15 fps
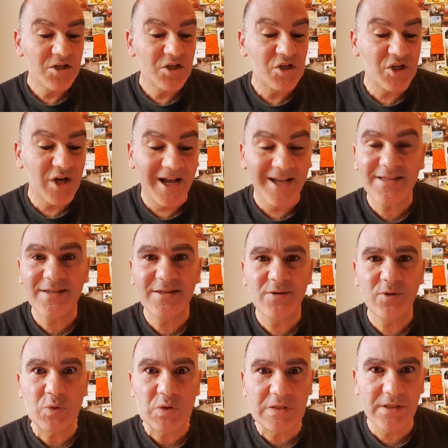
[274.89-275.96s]
just
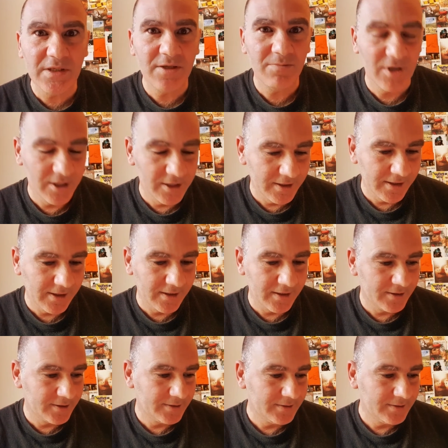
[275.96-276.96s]
to see him earlier.